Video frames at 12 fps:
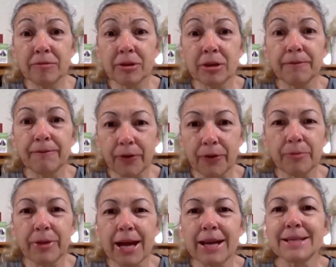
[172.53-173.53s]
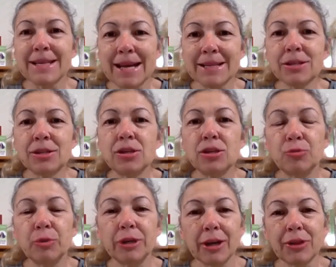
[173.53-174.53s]
confirm that test, you
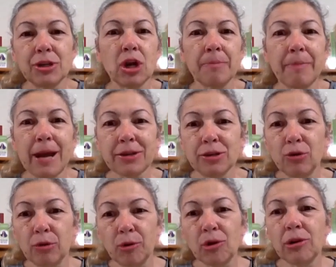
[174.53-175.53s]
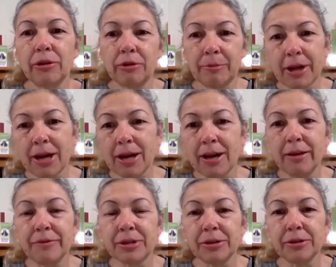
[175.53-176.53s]
would get the dog back to normal, clear up the
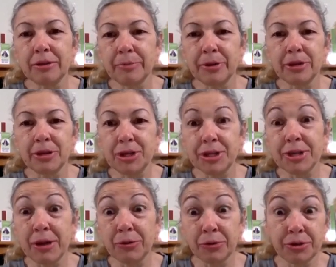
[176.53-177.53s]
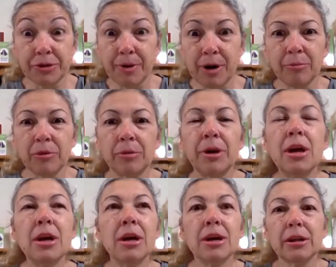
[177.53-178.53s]
hives, clear up the itchy allergy problem,
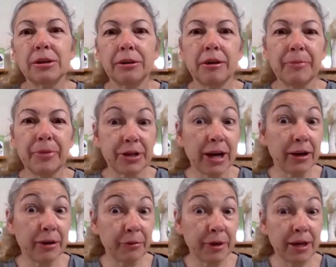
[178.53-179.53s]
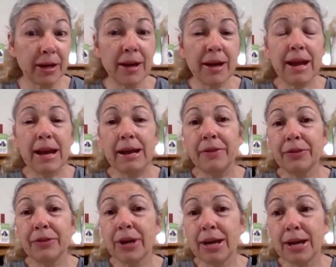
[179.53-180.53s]
clear up the diarrhea,
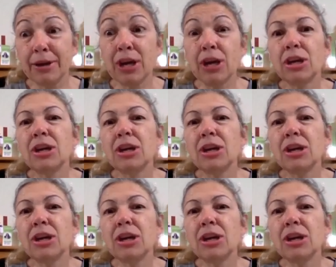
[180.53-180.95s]
and then